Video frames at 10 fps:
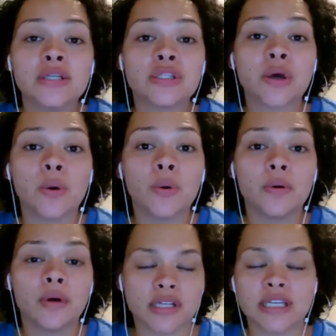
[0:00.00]

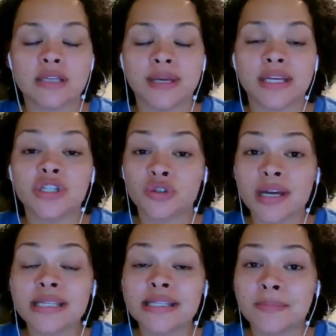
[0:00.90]
so or excuse me
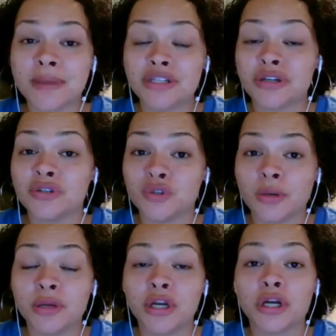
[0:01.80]
stress is a major
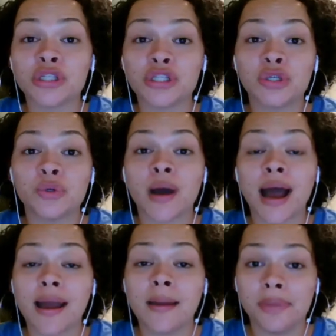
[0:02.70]
contributor to
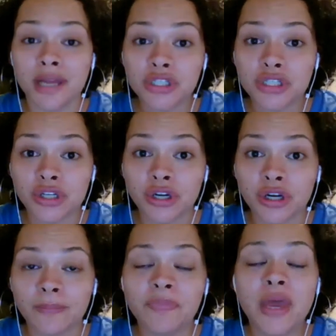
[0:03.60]
high blood sugar